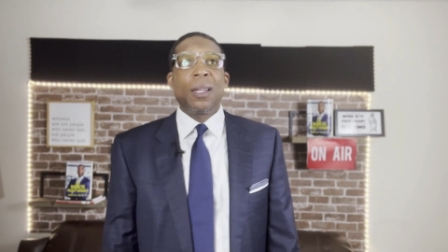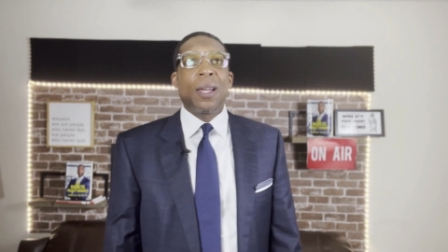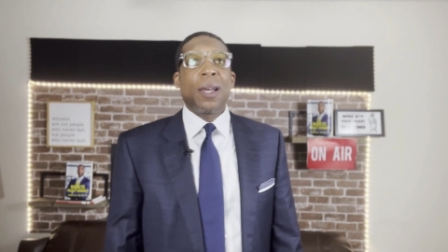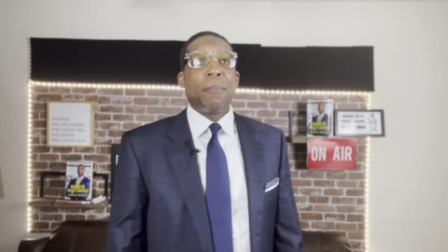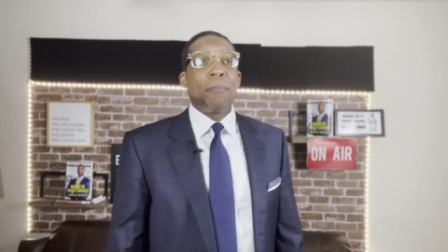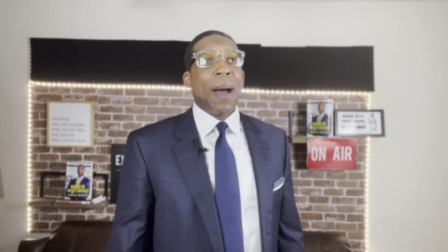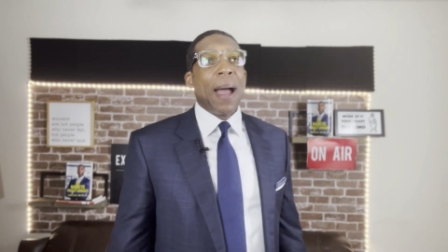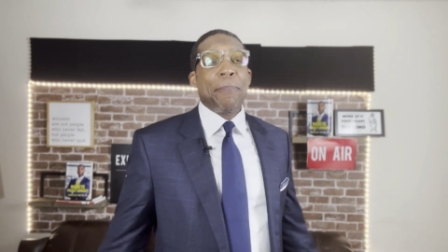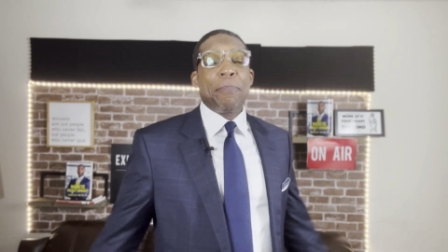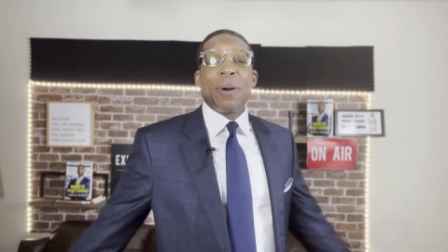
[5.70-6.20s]

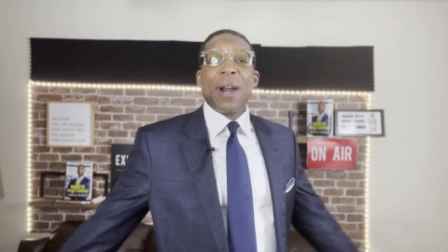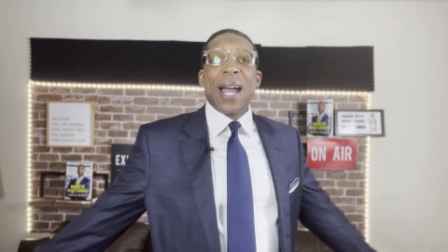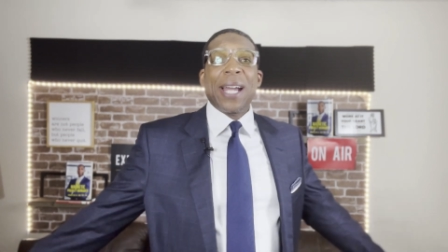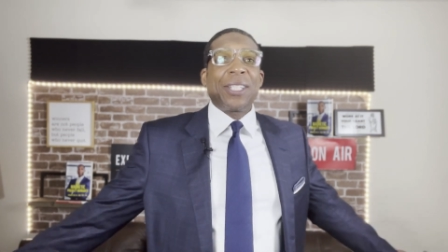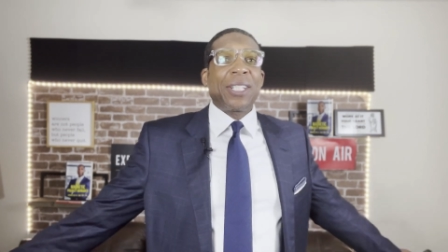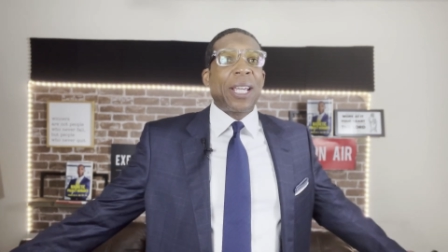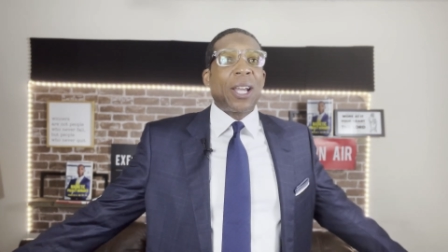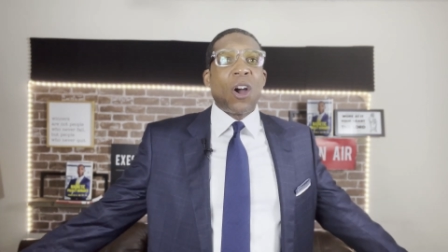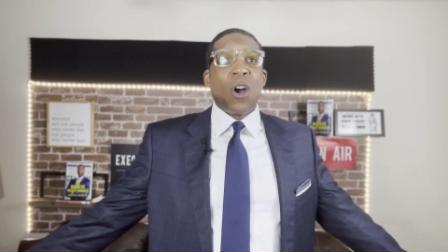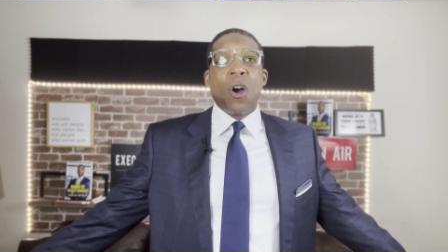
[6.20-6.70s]
my
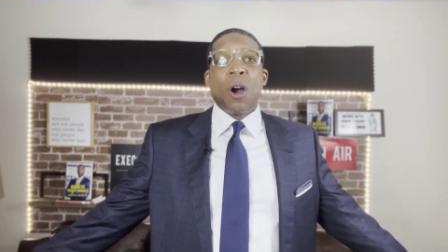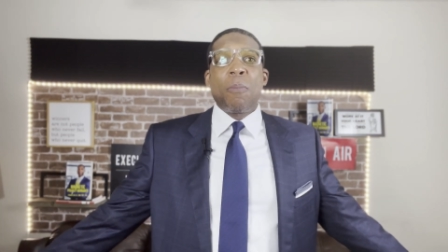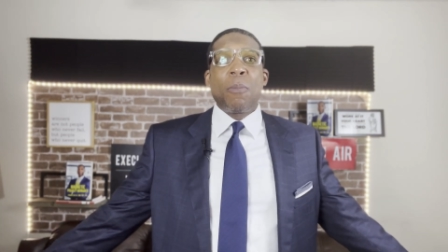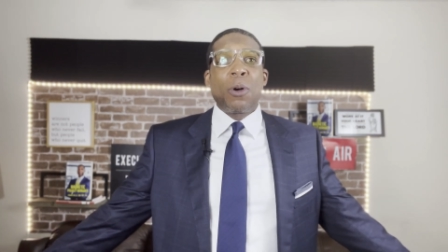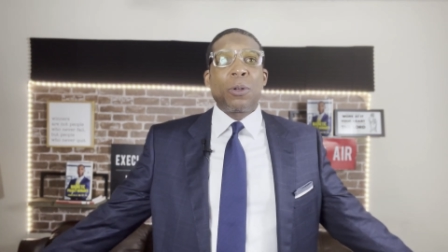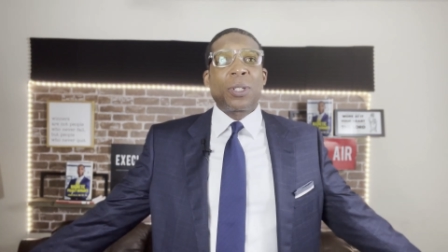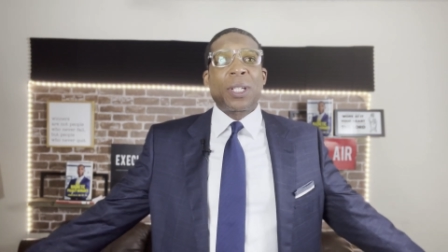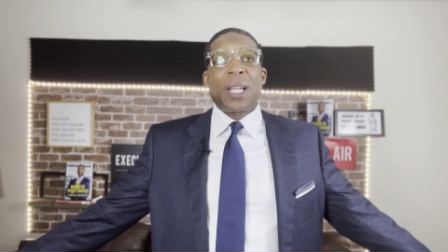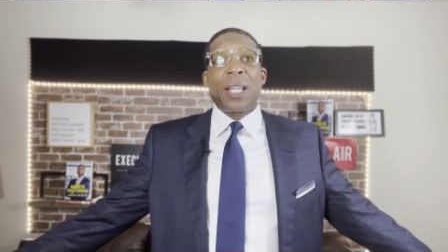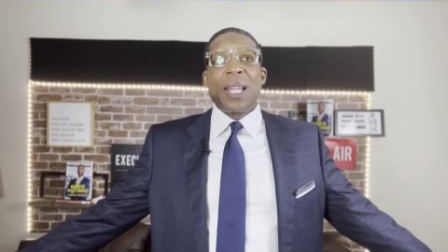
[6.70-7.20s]
project
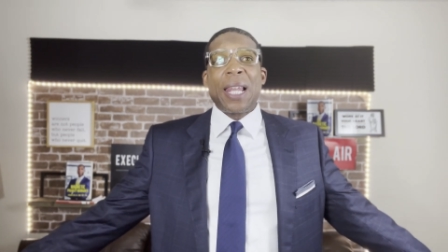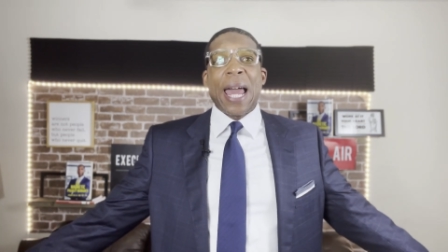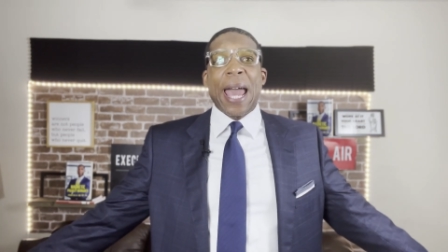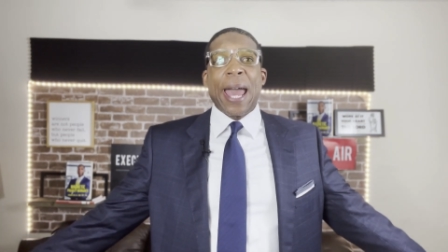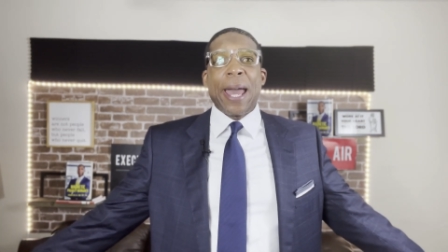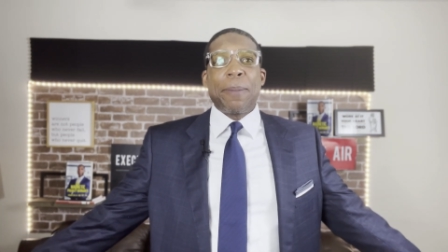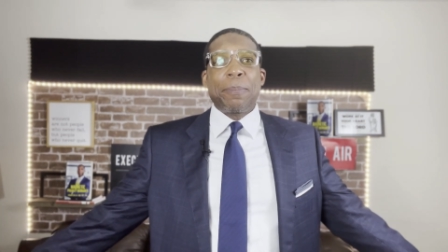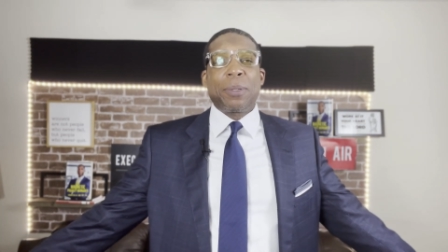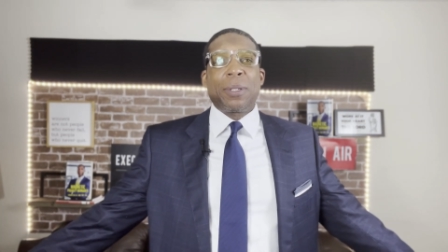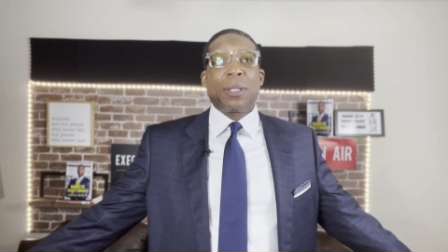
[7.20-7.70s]
almost
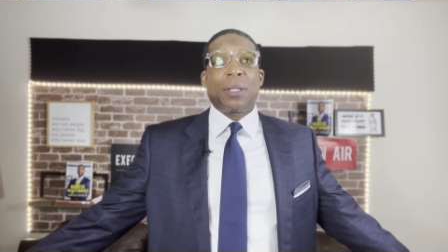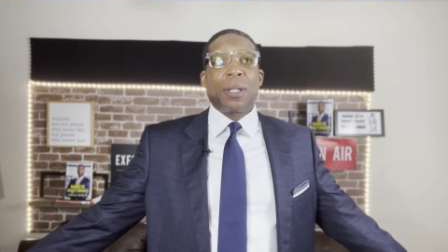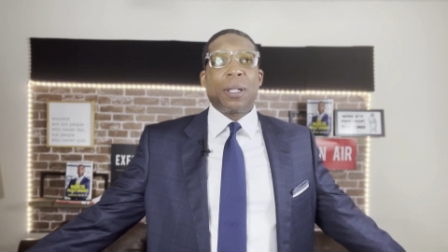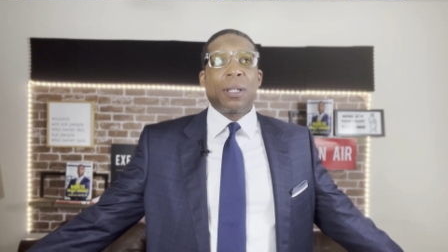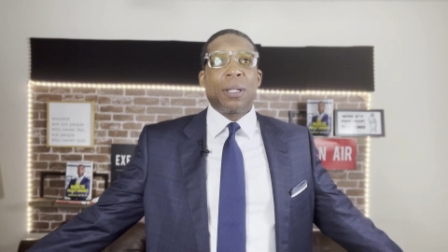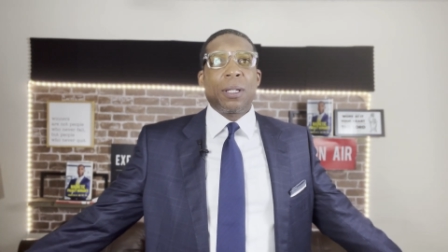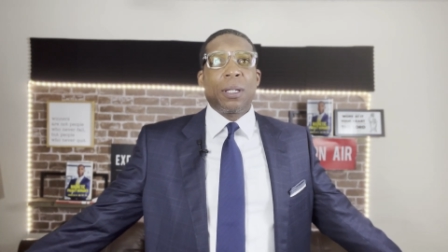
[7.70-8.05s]
collapsed,